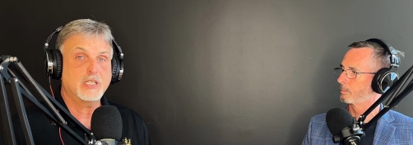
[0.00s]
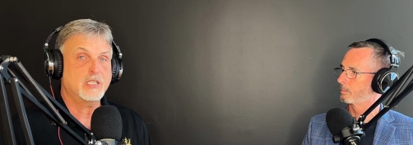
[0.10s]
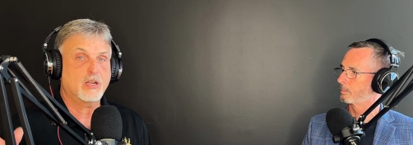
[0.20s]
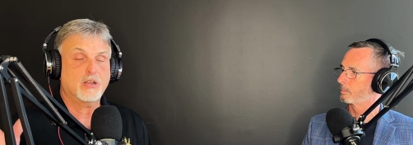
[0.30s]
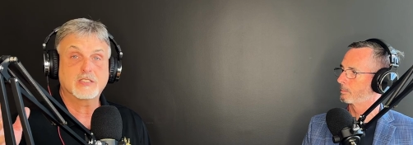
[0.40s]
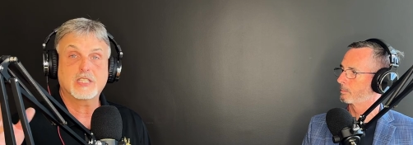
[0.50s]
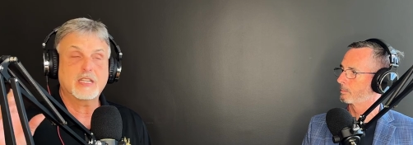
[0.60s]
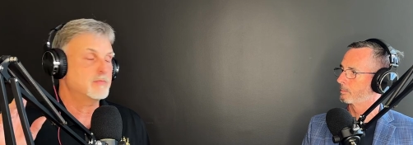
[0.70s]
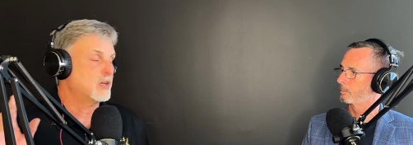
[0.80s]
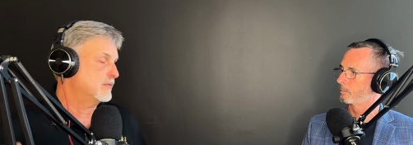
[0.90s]
Speaker 1: you know, because,
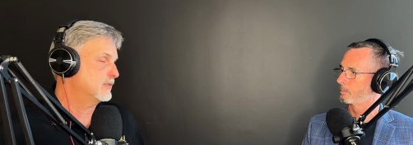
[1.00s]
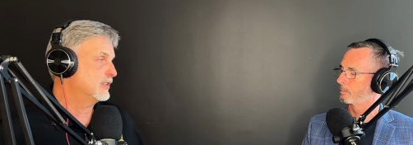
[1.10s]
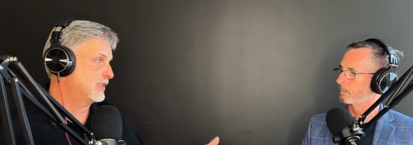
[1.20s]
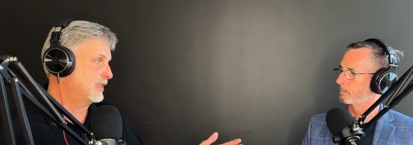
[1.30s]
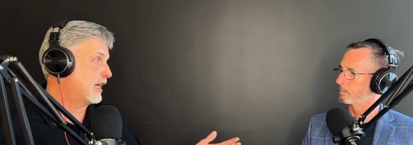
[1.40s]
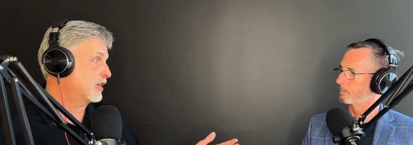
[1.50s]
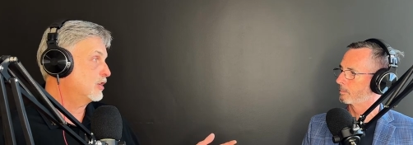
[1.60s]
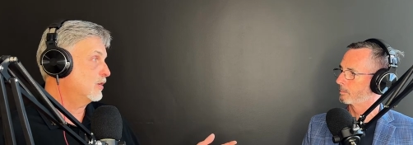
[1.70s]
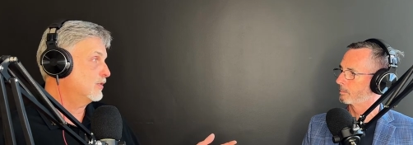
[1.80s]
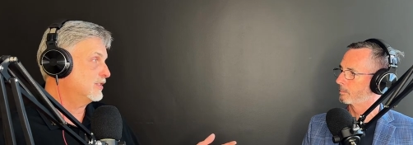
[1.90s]
uh, listen, Doc, you
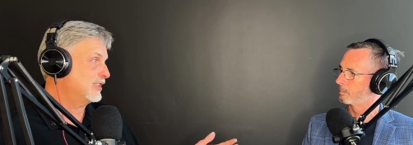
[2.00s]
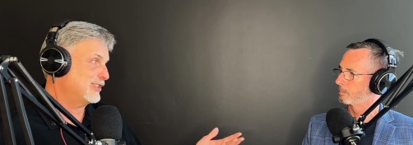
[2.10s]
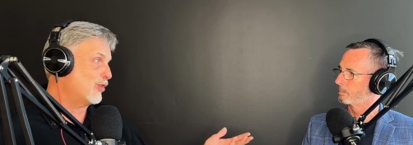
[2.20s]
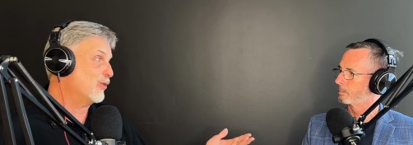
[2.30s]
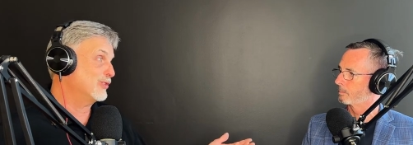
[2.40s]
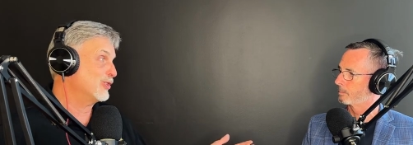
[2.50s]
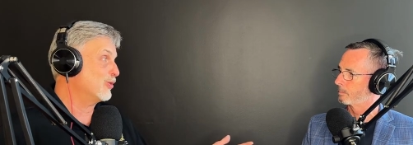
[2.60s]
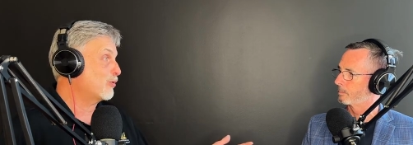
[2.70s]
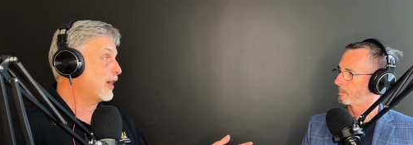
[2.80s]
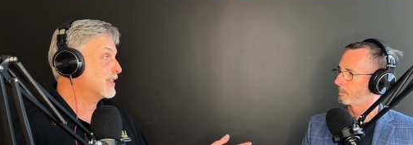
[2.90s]
know this as own your own
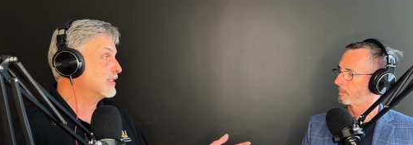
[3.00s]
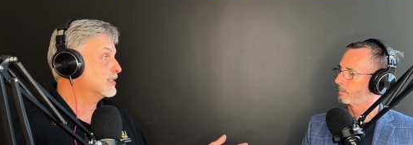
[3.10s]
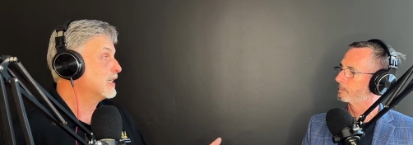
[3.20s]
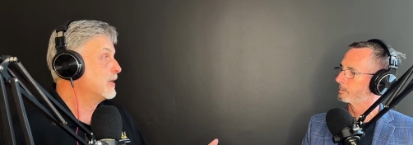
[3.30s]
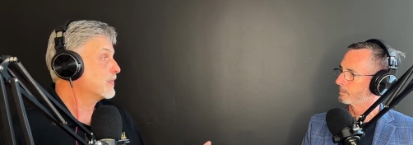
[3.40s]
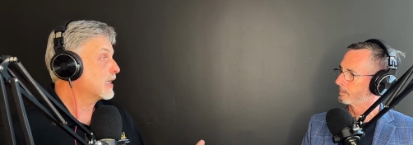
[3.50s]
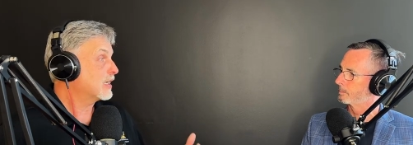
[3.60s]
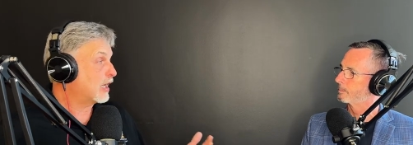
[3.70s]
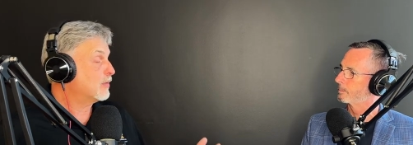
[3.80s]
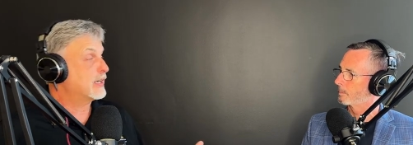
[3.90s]
practice.
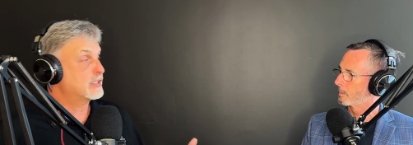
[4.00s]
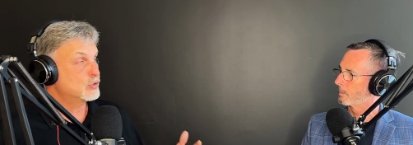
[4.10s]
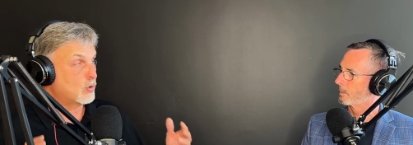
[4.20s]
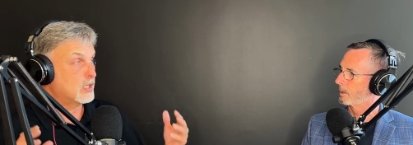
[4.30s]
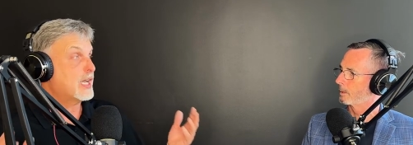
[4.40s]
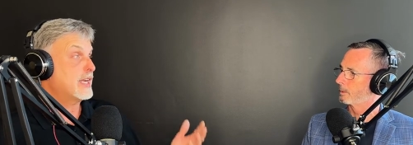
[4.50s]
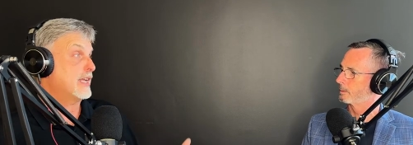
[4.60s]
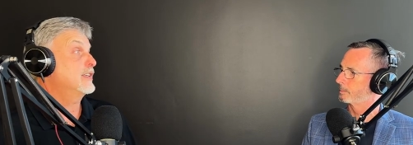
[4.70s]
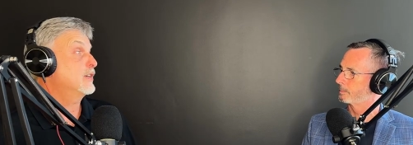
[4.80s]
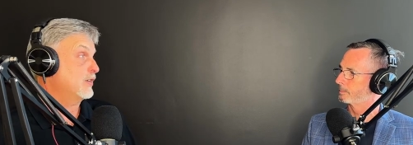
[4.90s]
Chiropractors wear a lot of
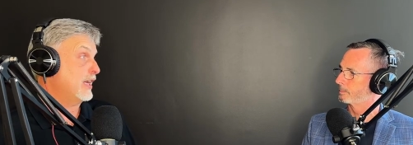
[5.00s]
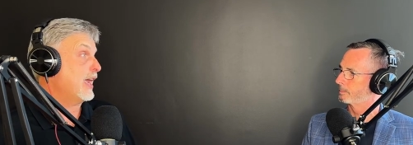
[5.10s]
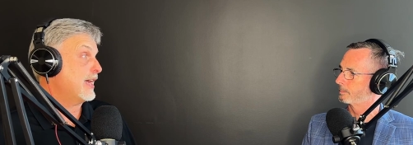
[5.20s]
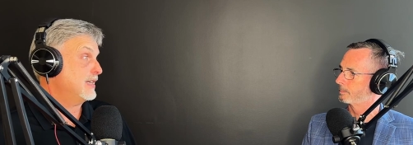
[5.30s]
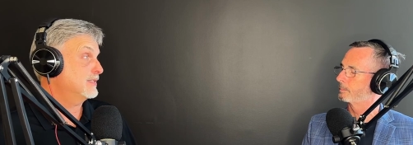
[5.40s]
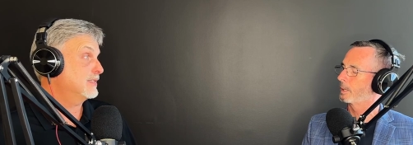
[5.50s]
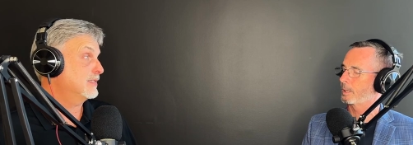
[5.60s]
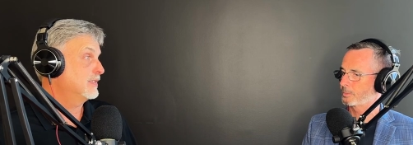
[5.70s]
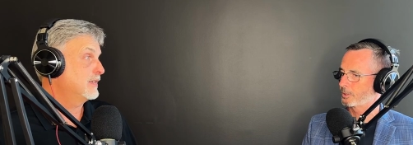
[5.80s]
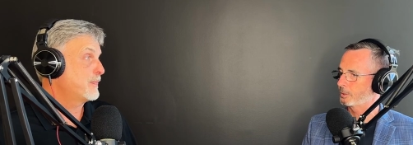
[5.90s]
different hats.
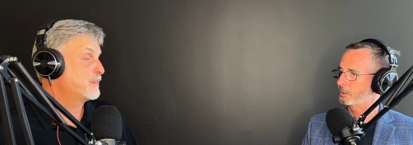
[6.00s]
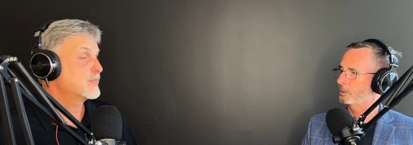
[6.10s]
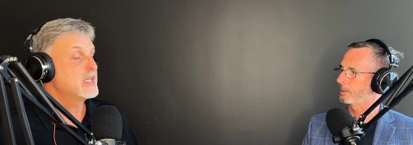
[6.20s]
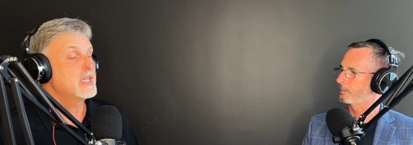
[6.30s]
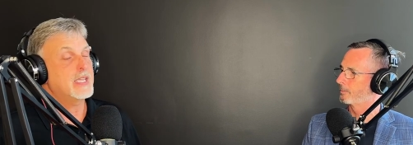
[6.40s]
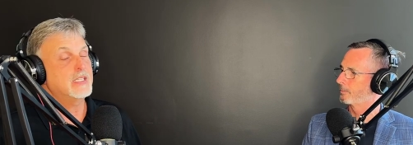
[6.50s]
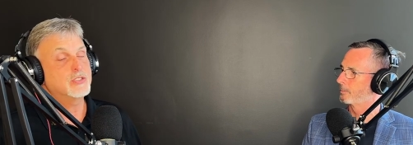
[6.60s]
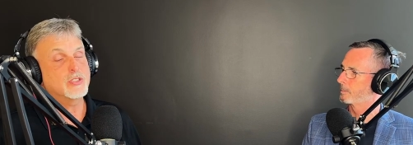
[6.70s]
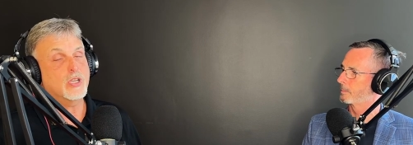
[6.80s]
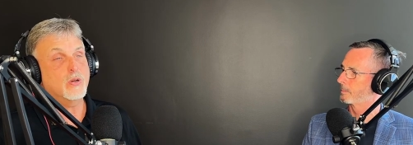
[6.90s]
Speaker 2: Absolutely.
Speaker 1: And
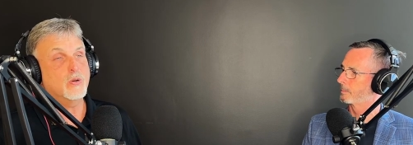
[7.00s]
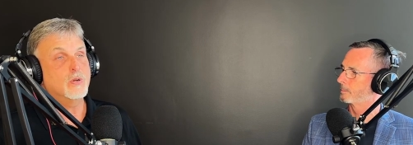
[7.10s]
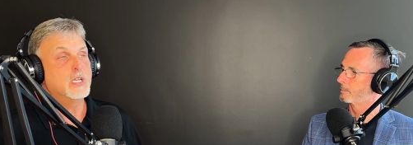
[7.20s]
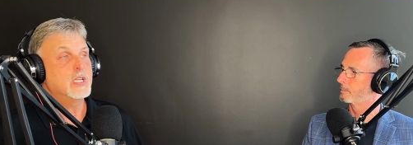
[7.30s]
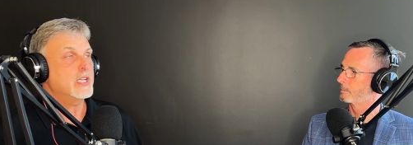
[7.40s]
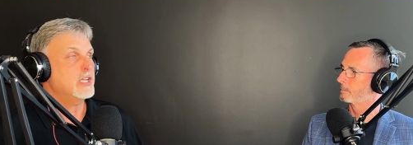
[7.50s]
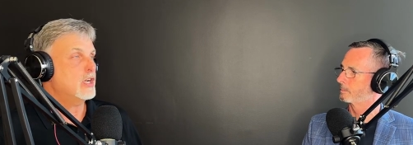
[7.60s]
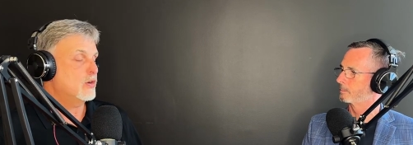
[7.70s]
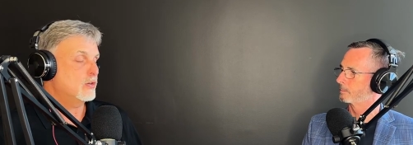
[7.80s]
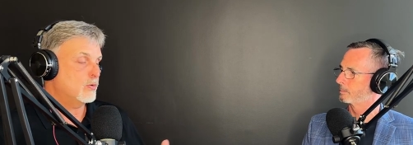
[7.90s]
so, you
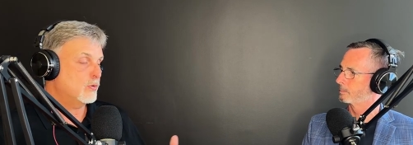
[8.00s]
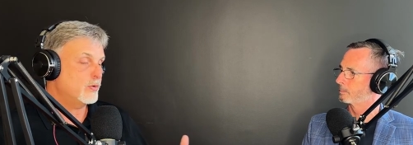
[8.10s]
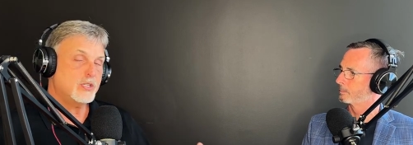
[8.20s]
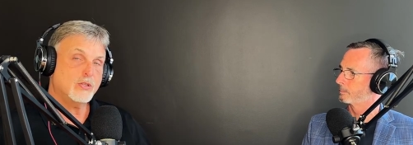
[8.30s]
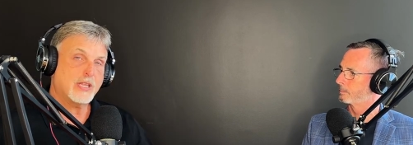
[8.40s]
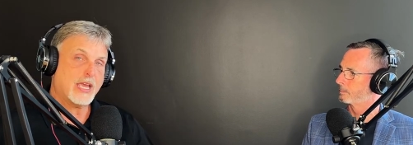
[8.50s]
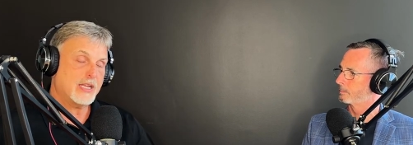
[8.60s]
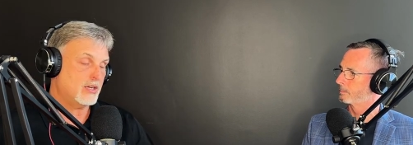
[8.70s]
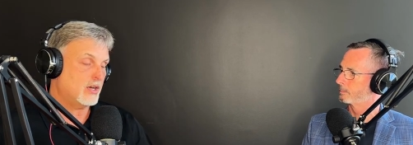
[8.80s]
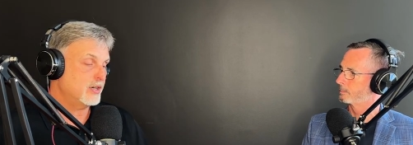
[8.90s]
know, when we do that
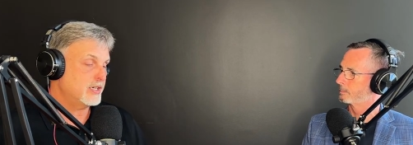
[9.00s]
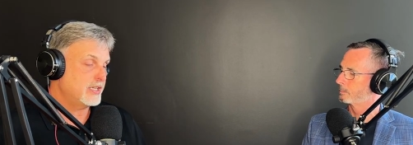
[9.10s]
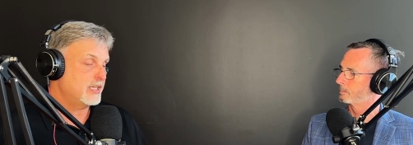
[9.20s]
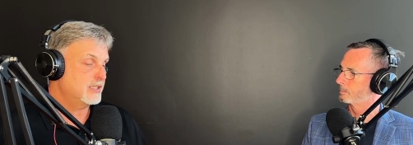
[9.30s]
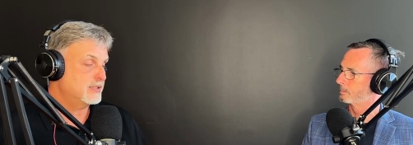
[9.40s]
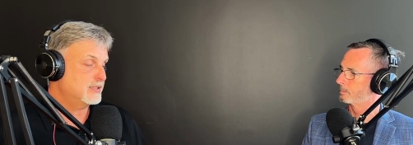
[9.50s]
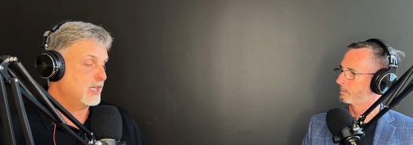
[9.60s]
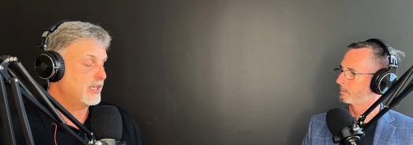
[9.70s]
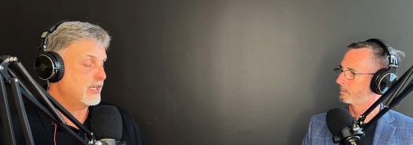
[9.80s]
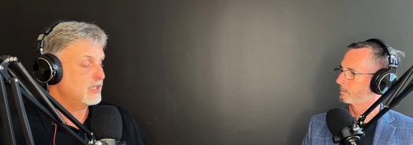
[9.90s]
R and D
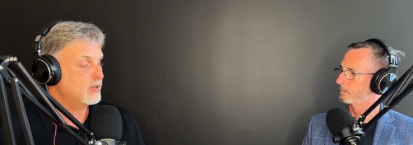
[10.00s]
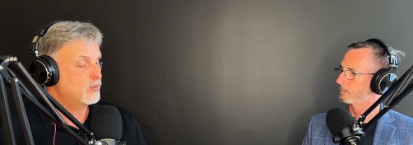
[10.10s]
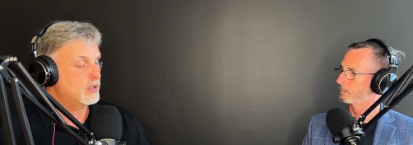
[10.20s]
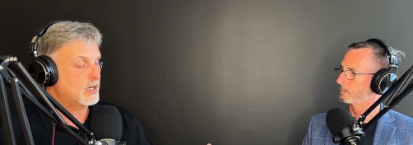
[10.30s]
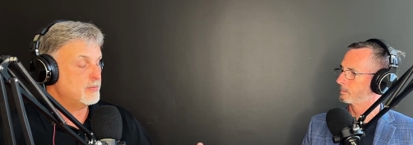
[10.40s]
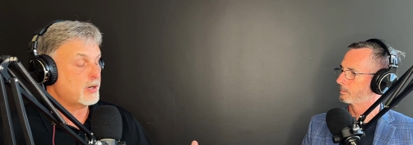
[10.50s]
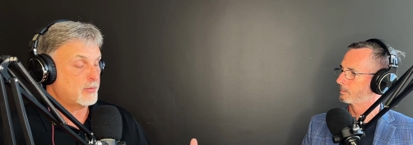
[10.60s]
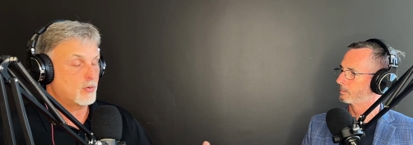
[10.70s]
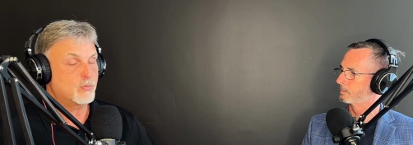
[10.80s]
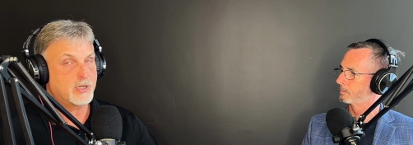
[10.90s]
study, we're, I'm probably
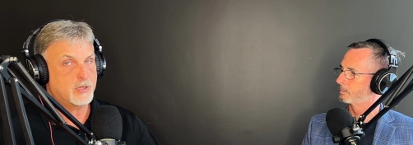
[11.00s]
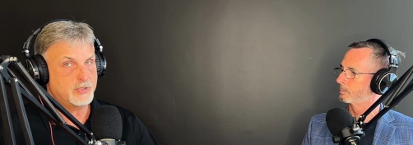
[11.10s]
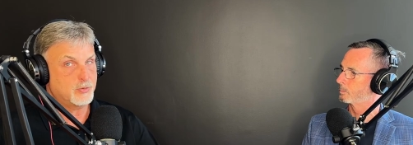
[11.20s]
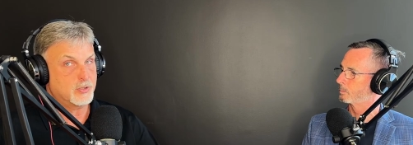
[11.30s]
a reasonable